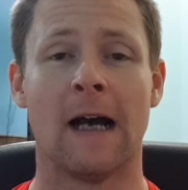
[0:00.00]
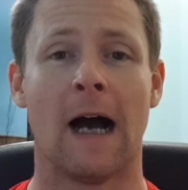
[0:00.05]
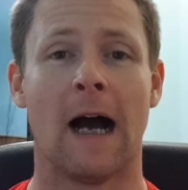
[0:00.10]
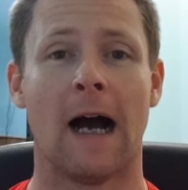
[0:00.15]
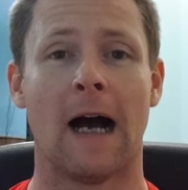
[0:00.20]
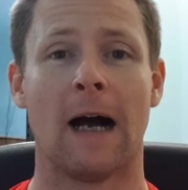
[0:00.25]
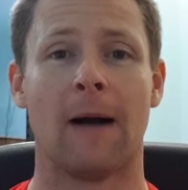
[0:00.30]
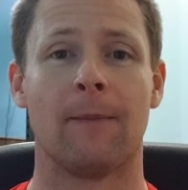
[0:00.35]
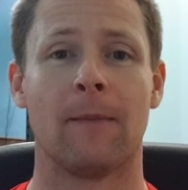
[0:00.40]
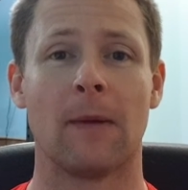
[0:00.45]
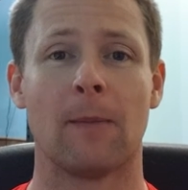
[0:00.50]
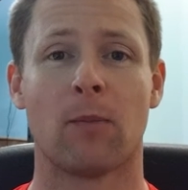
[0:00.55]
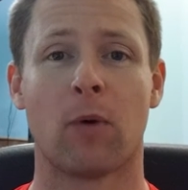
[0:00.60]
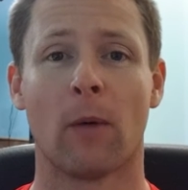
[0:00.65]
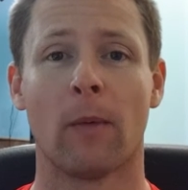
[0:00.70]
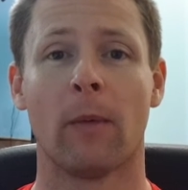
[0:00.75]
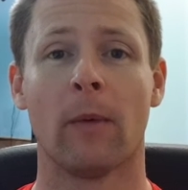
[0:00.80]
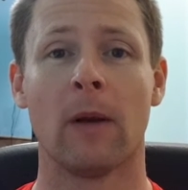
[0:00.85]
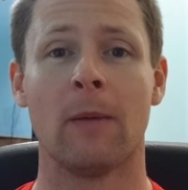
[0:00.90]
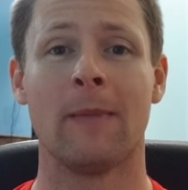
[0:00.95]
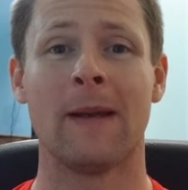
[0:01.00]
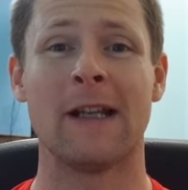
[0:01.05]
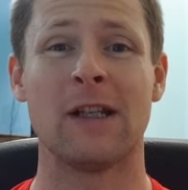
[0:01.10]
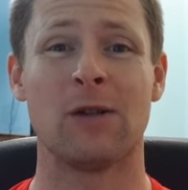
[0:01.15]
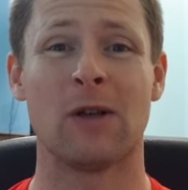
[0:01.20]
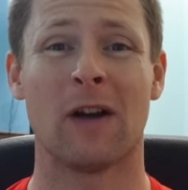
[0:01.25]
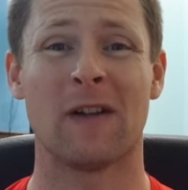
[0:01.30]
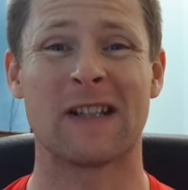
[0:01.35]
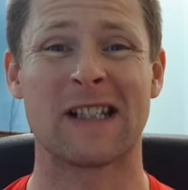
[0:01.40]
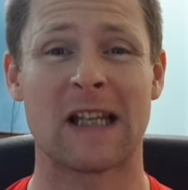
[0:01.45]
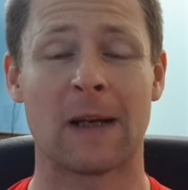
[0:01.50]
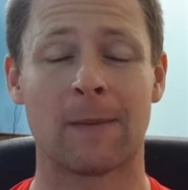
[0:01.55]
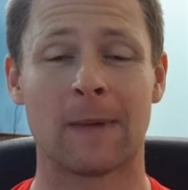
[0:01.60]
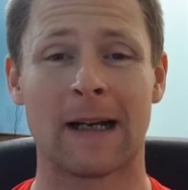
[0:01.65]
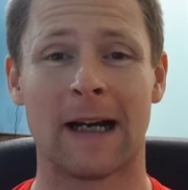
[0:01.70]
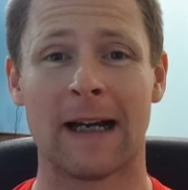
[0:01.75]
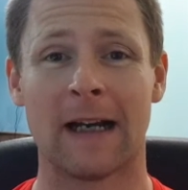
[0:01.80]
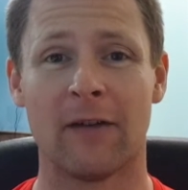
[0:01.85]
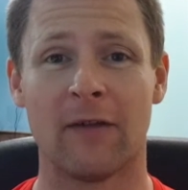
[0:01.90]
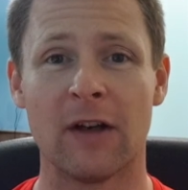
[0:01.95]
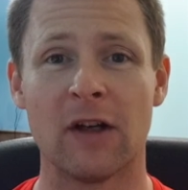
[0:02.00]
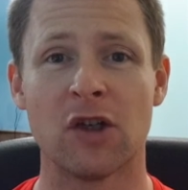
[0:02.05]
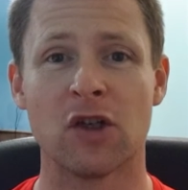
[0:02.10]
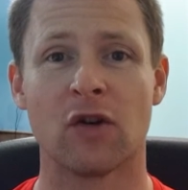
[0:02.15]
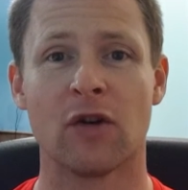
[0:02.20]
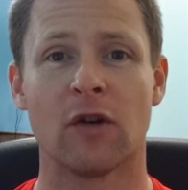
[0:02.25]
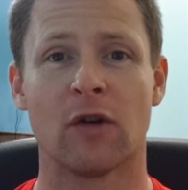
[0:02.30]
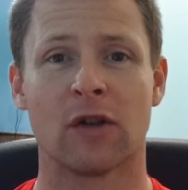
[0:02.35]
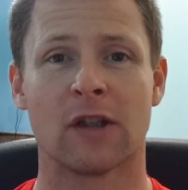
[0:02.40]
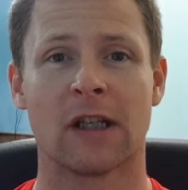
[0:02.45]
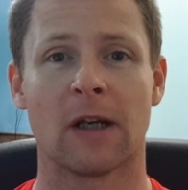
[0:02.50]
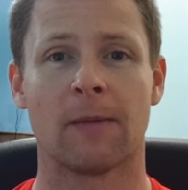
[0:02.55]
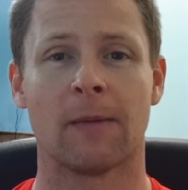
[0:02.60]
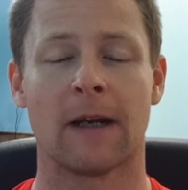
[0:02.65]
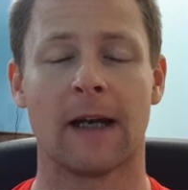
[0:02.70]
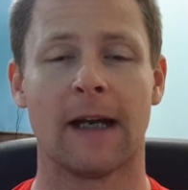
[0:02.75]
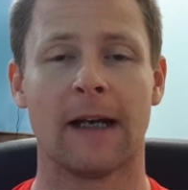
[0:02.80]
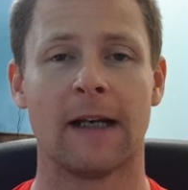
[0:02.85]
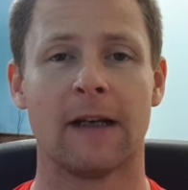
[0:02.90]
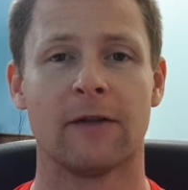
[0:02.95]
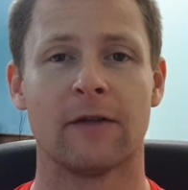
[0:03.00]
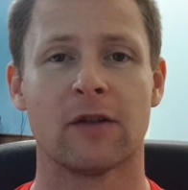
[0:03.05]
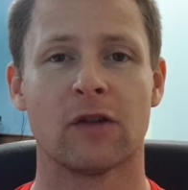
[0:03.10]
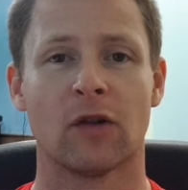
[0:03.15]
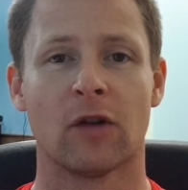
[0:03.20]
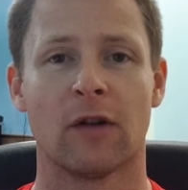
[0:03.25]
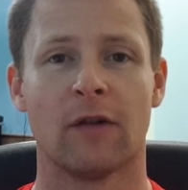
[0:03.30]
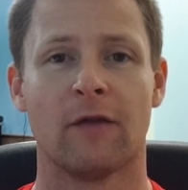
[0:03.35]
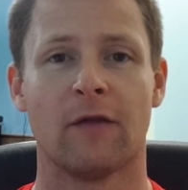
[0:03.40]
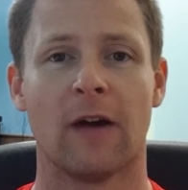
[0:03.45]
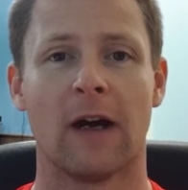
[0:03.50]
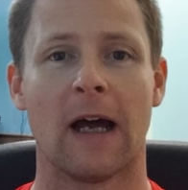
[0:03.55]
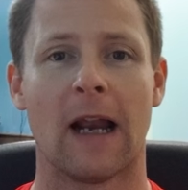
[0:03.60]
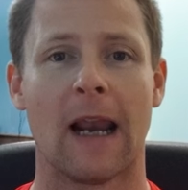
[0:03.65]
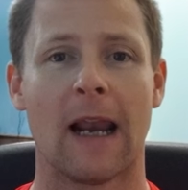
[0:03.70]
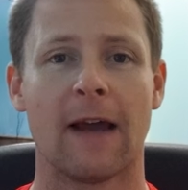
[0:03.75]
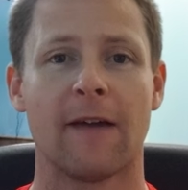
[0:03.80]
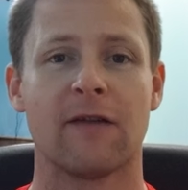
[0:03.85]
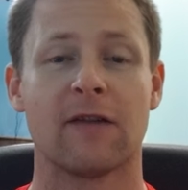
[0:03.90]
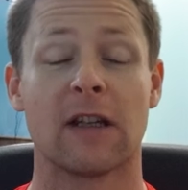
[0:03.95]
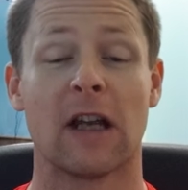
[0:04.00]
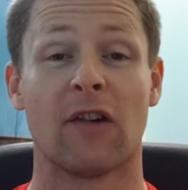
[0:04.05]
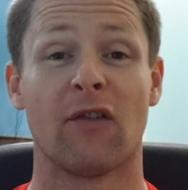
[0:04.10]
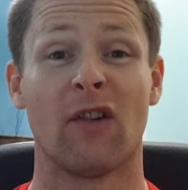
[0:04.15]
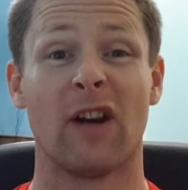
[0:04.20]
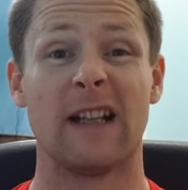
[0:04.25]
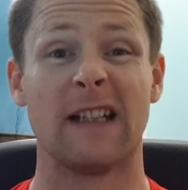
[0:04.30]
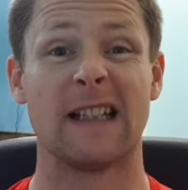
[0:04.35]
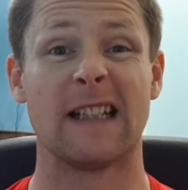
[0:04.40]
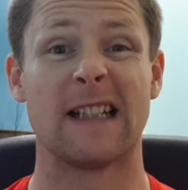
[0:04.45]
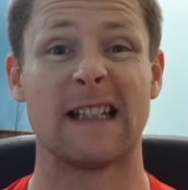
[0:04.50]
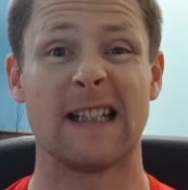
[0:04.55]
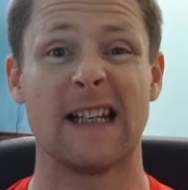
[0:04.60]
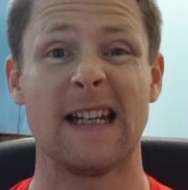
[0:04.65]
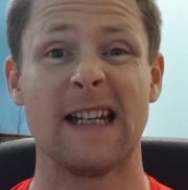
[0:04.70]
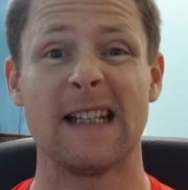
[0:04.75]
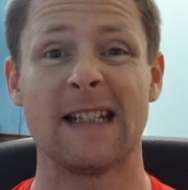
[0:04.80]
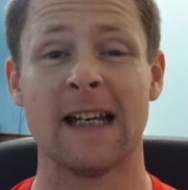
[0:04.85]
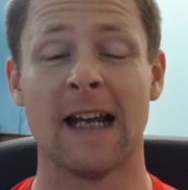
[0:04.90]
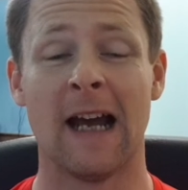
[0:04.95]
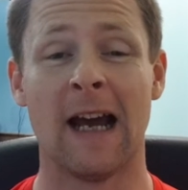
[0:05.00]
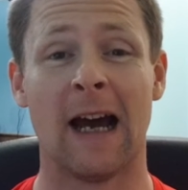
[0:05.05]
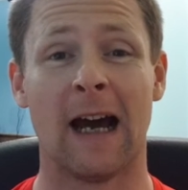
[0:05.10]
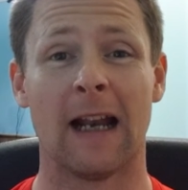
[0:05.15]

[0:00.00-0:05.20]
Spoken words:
It probably means you have some kind of injury or some kind of sort of lifestyle related disease,